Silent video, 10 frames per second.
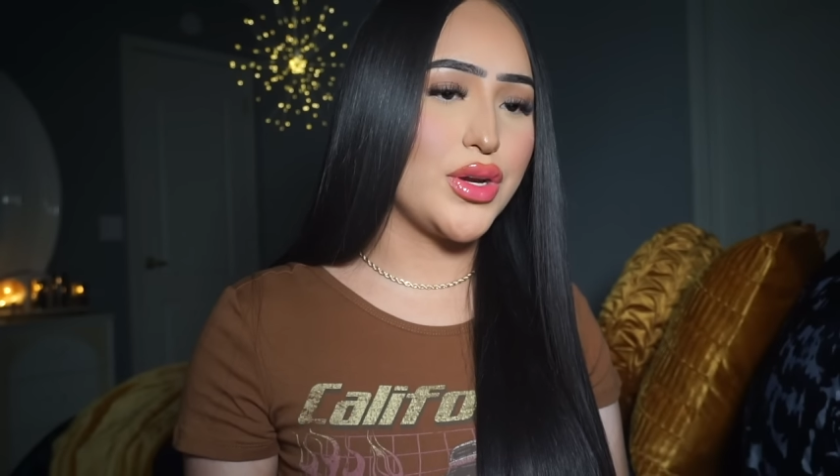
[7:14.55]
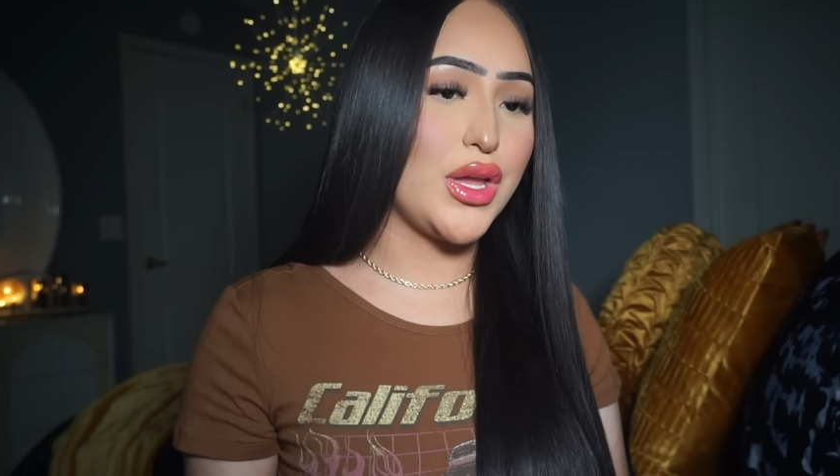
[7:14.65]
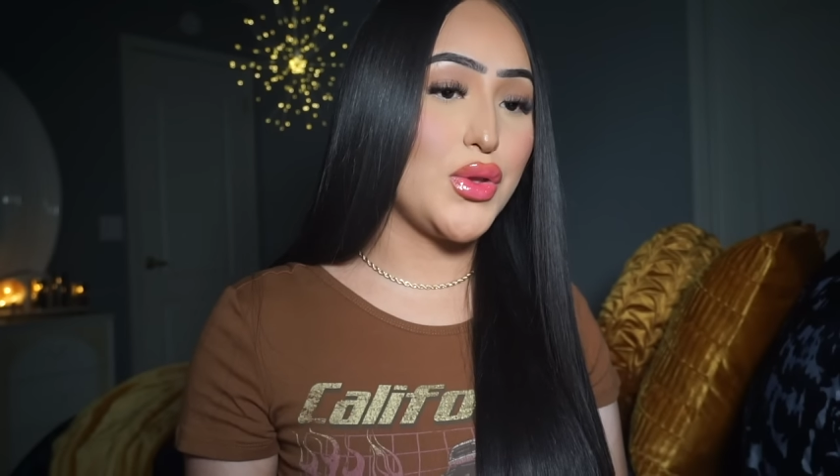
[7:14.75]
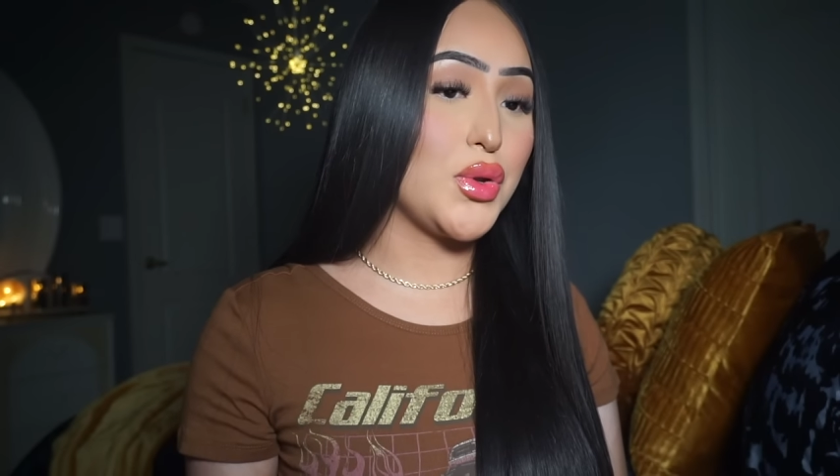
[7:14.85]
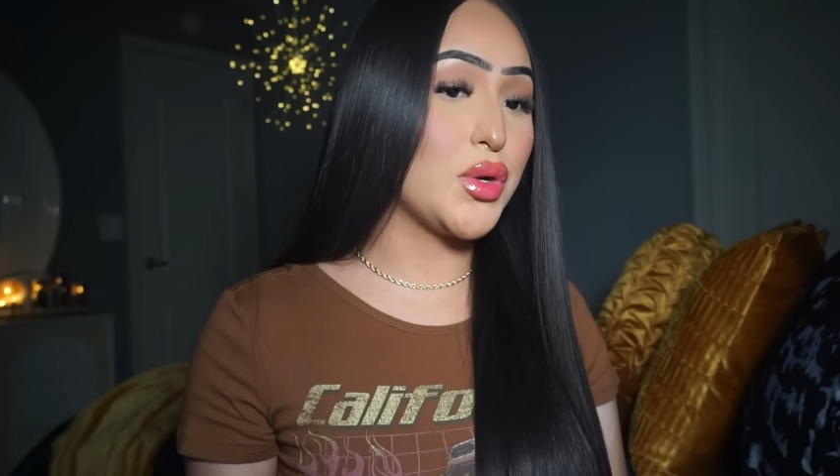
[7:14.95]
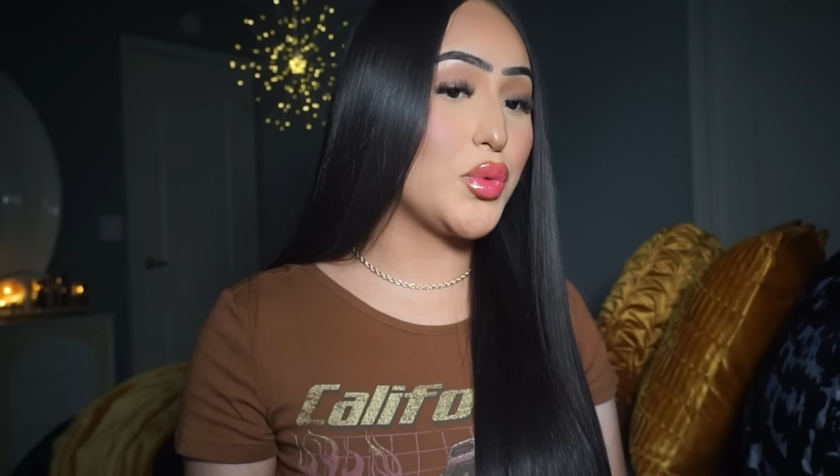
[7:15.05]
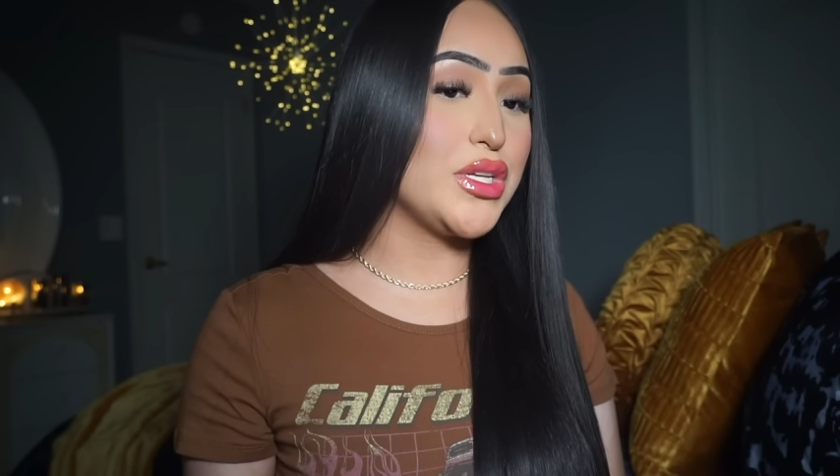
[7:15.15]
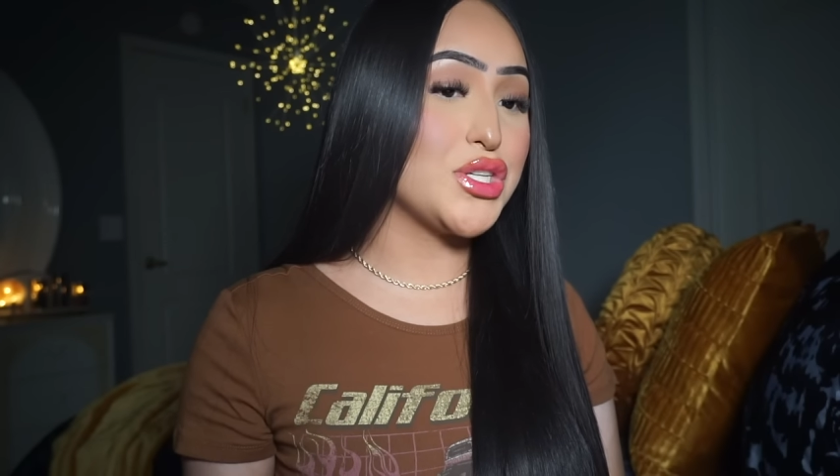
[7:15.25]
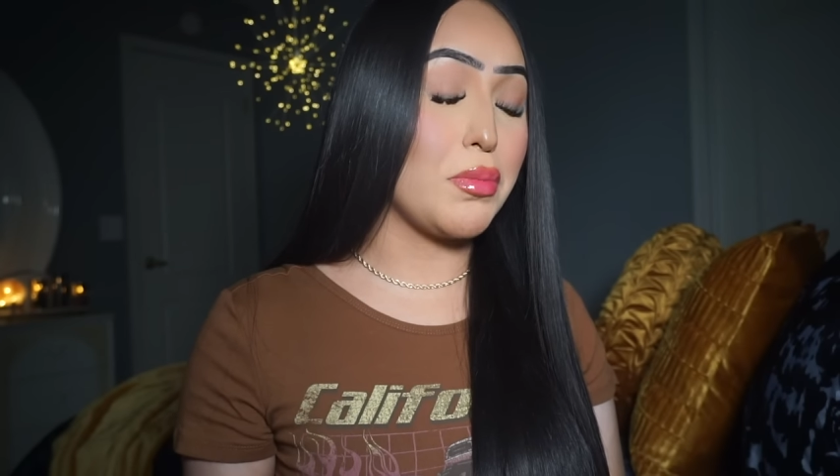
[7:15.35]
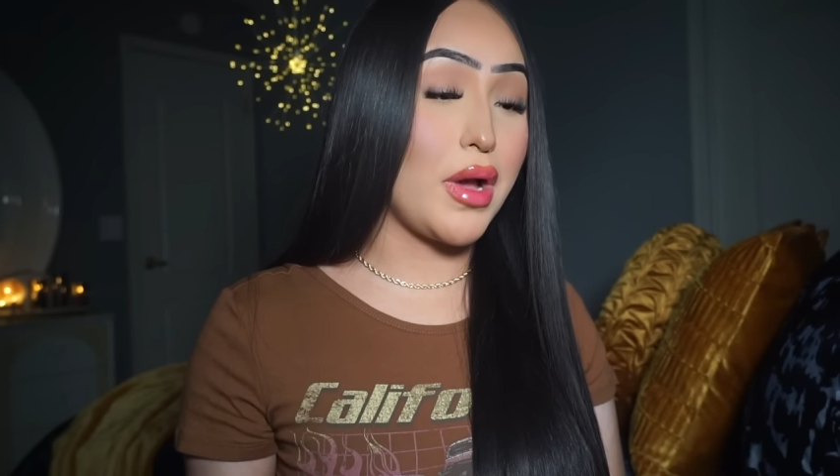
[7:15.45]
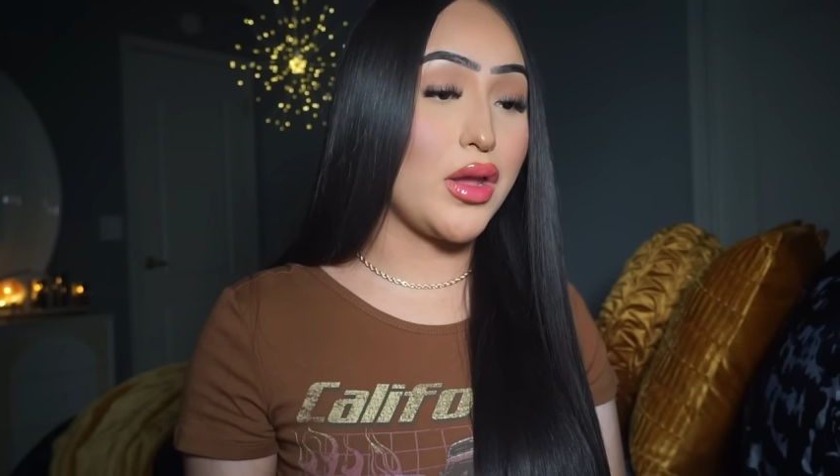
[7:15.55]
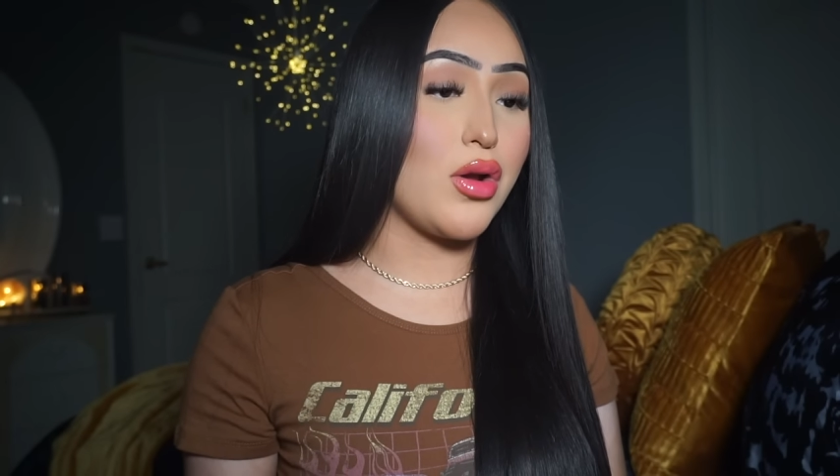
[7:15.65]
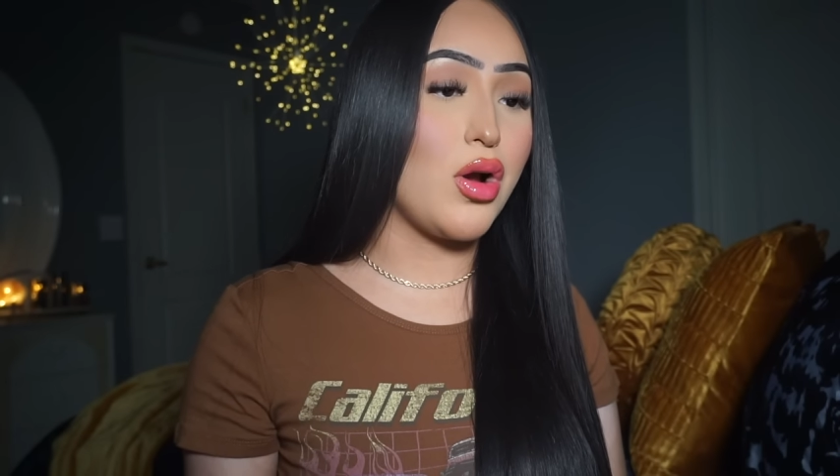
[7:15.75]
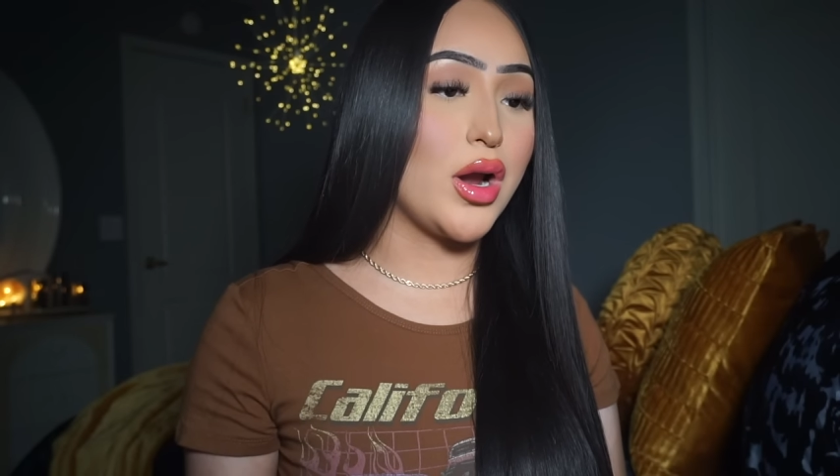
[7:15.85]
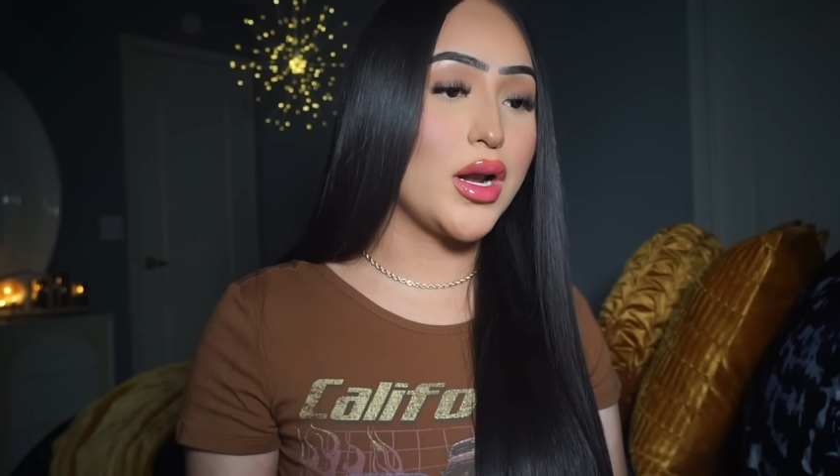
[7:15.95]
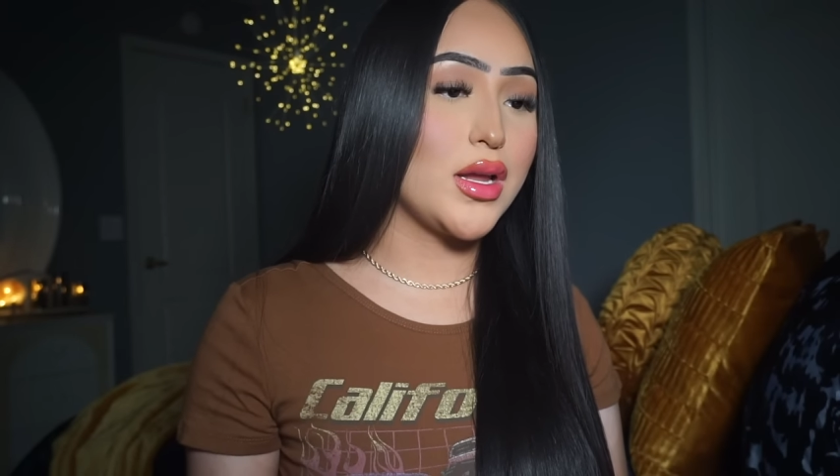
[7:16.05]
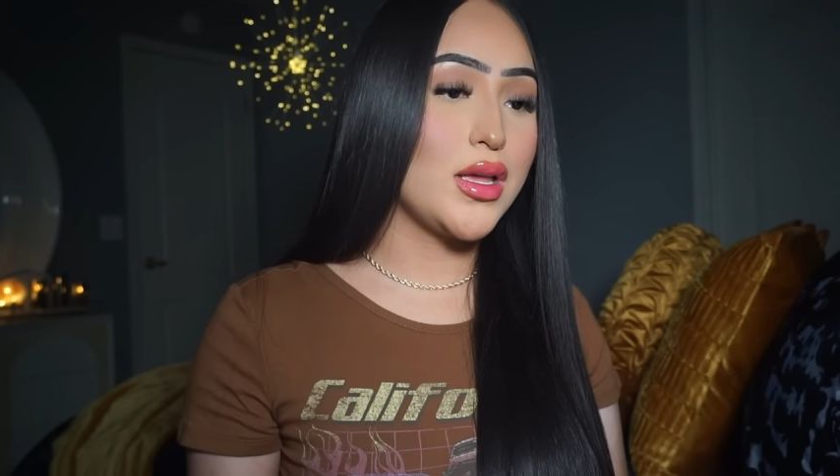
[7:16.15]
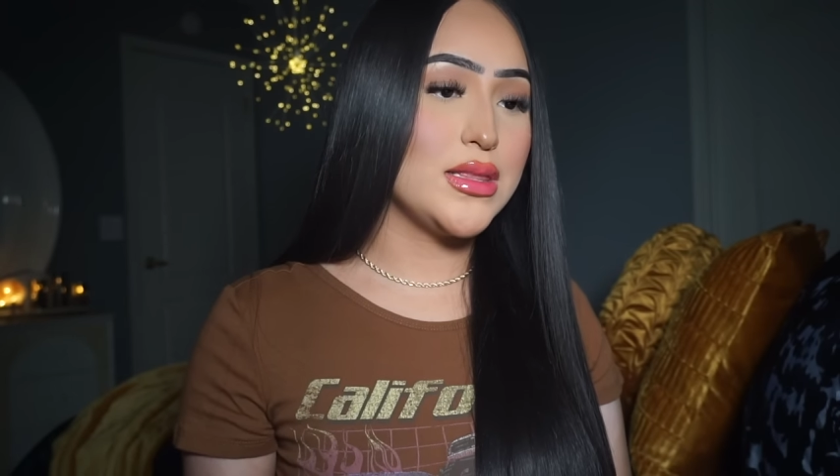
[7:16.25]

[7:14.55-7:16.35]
and you can reach it by car.